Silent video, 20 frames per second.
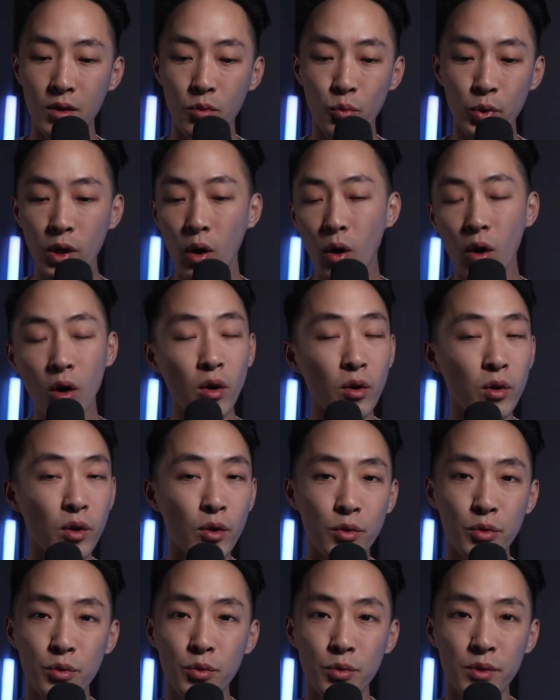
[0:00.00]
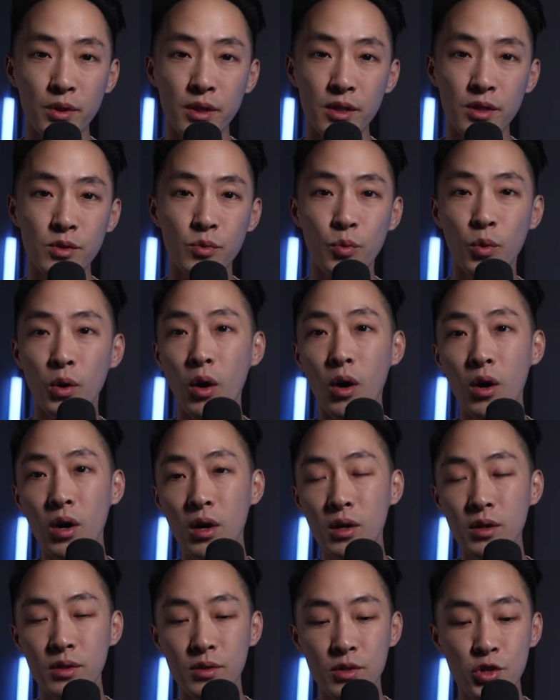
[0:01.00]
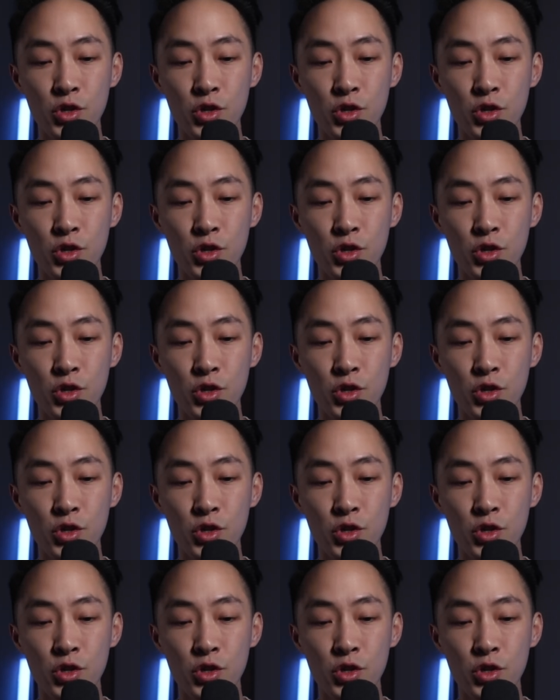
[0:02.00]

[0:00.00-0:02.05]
we all go through this. We're all